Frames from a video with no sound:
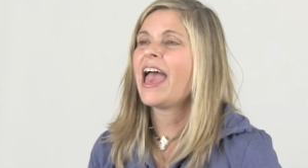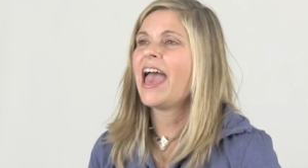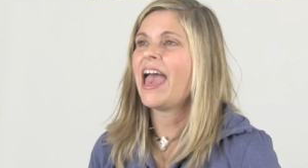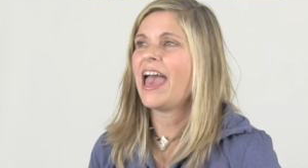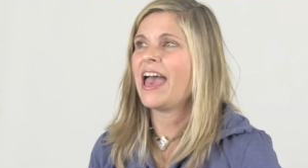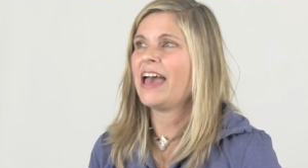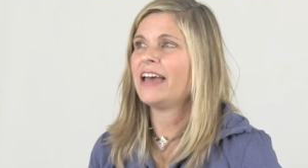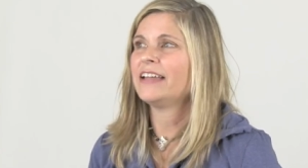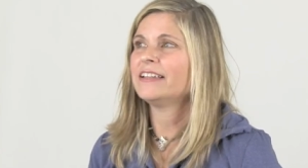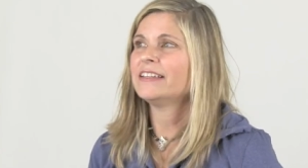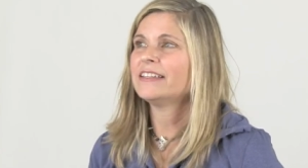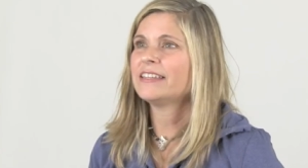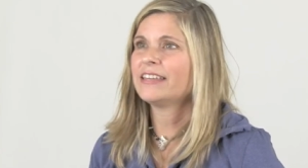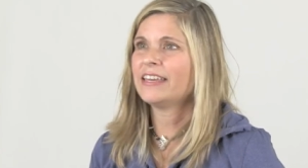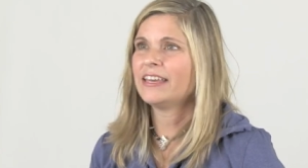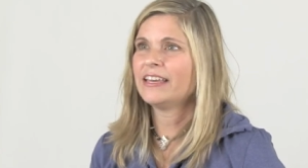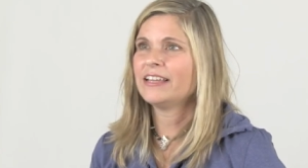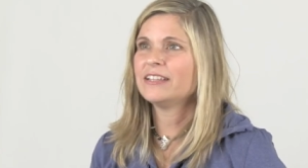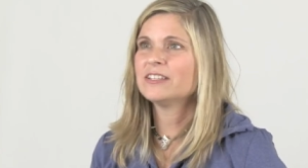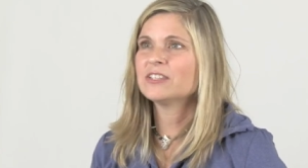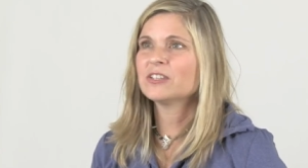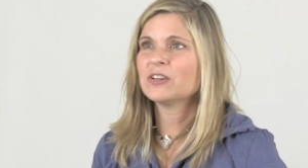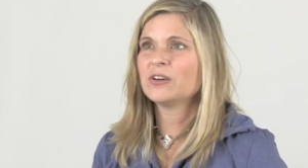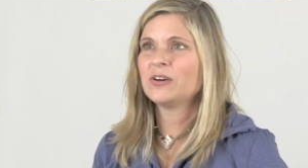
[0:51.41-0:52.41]
and
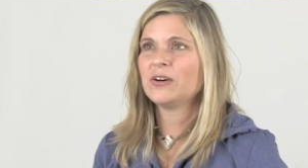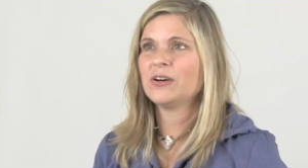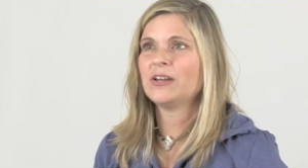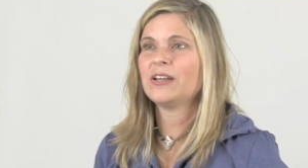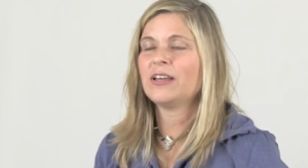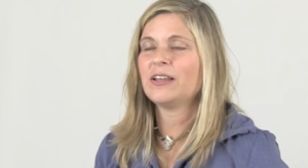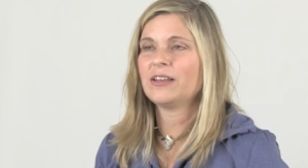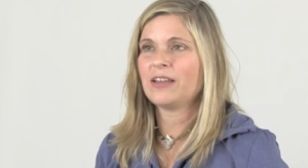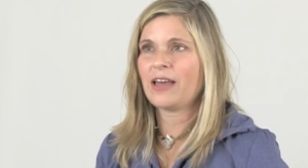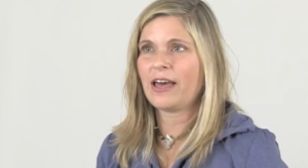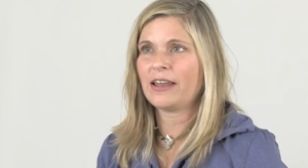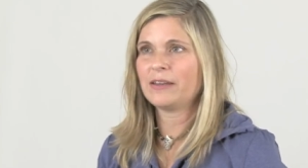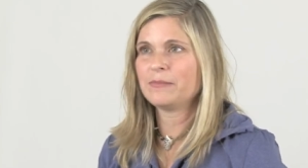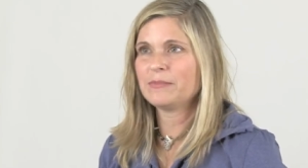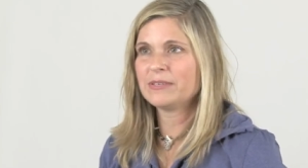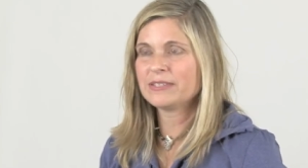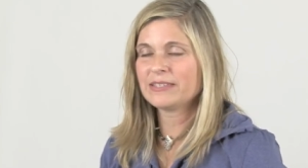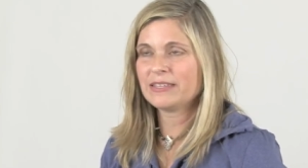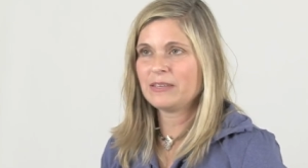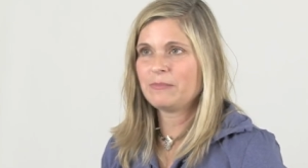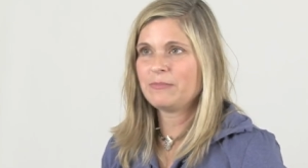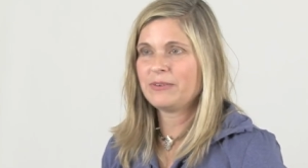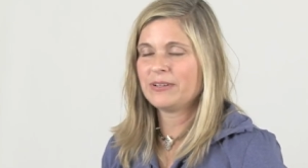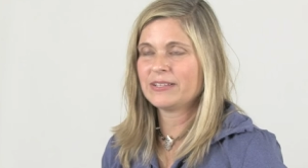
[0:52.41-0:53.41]
kids could
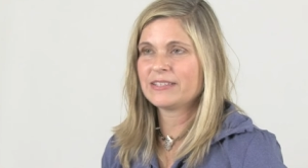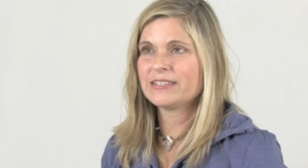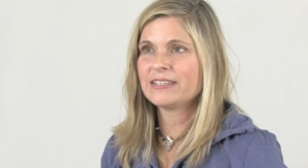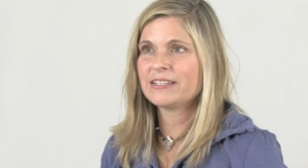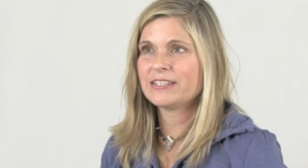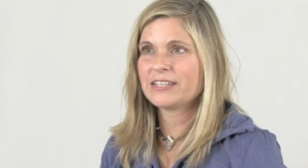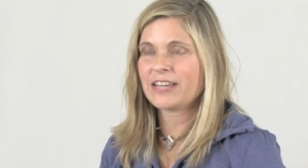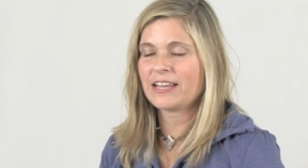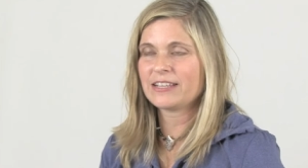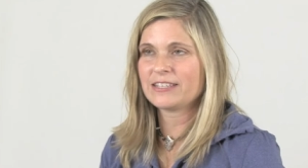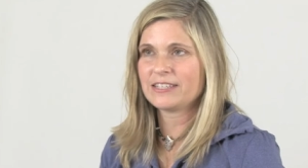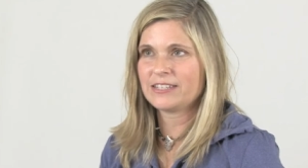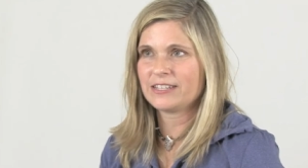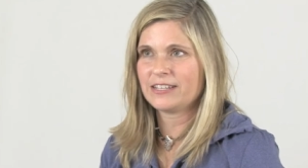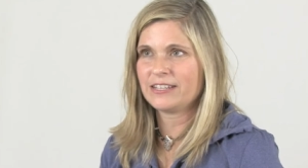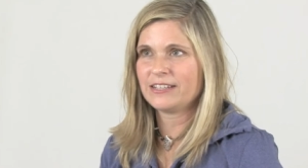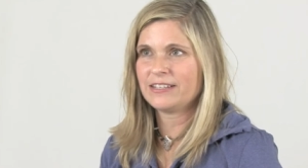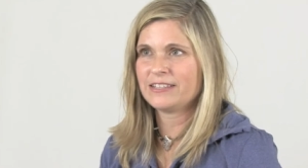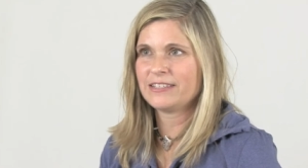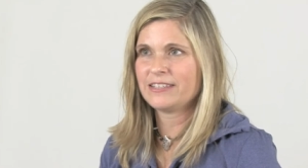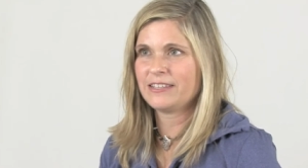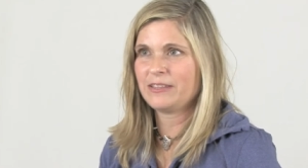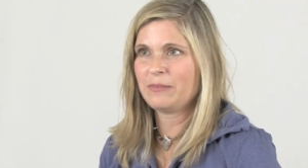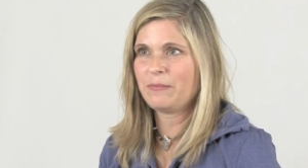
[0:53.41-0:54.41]
anonymously put
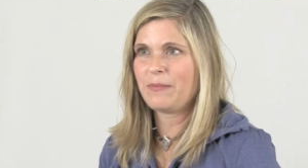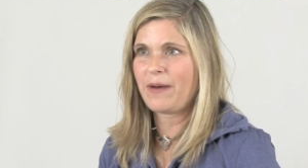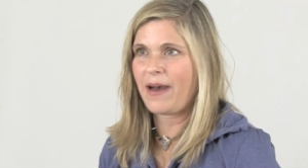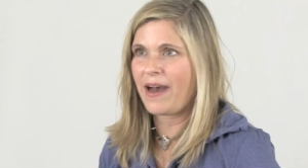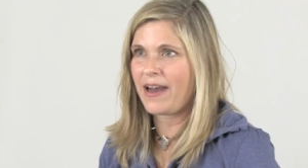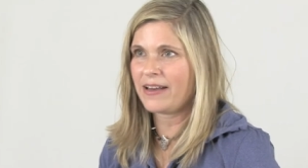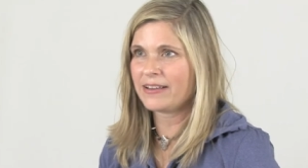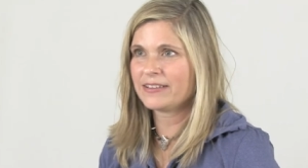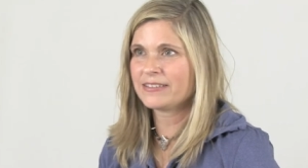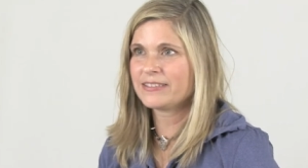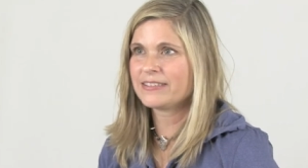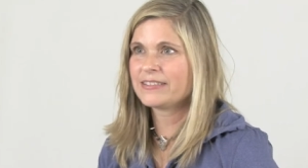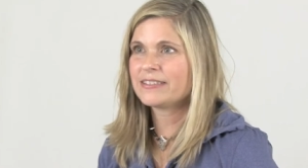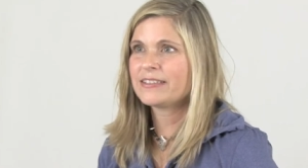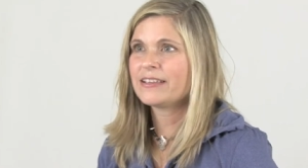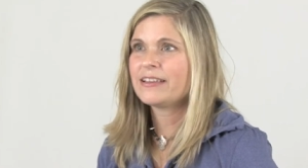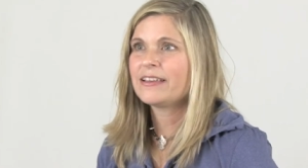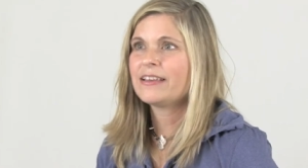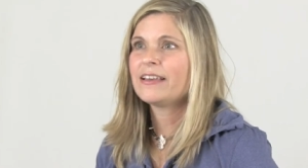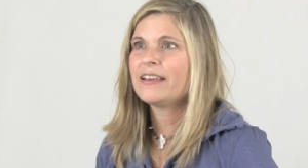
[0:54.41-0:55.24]
suggestions in the box,